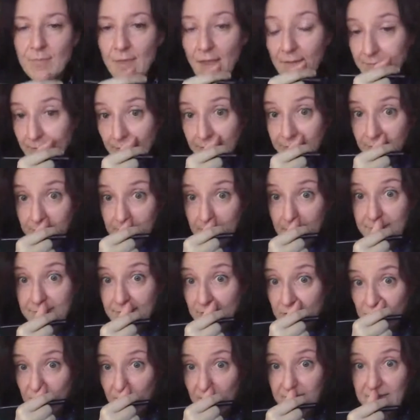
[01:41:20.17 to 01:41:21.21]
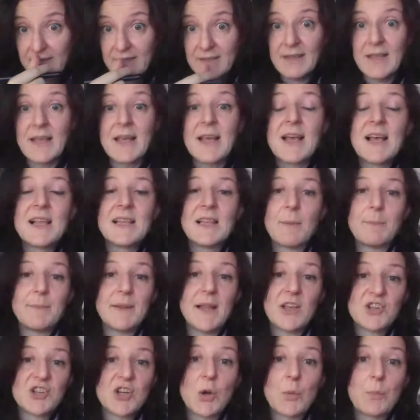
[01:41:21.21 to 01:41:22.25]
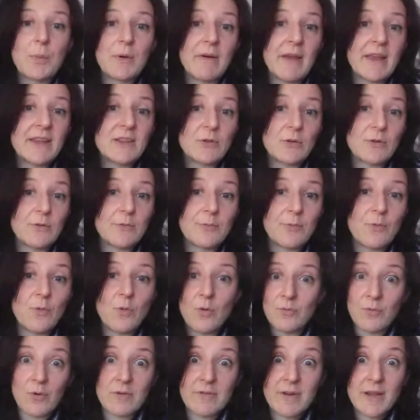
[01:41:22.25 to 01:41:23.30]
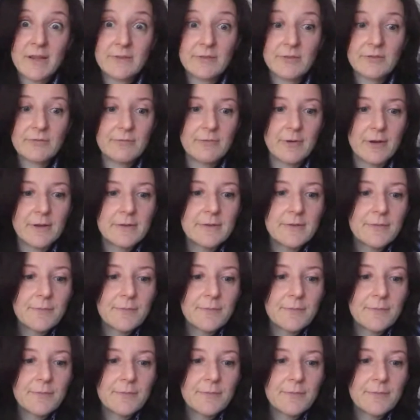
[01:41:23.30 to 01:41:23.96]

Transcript: discretization of the Laplacian operator for grids, right?